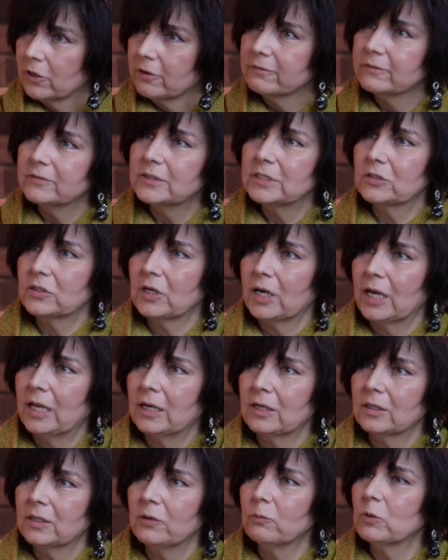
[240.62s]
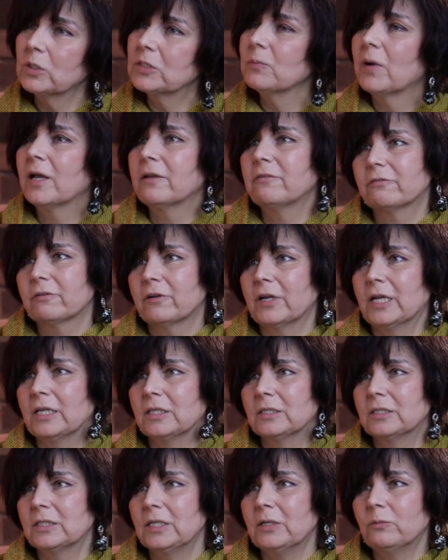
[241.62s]
of strength. He was my
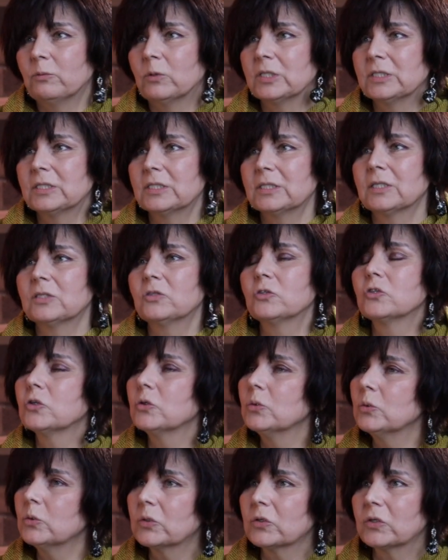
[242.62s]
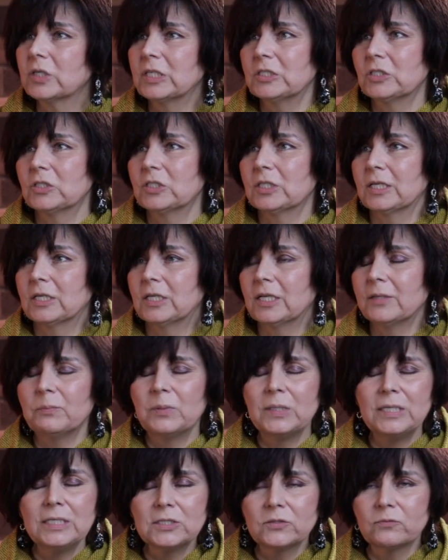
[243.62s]
friend. He was a true Christian, a
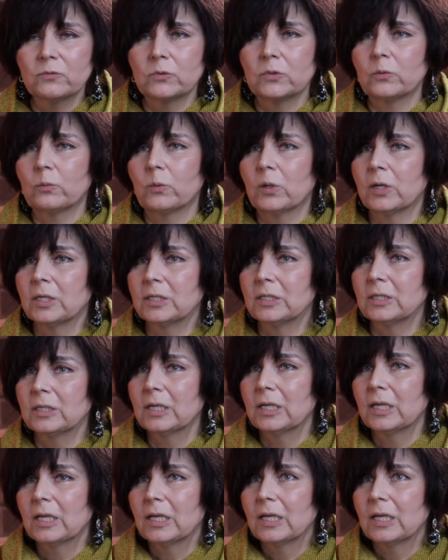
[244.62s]
peaceful one.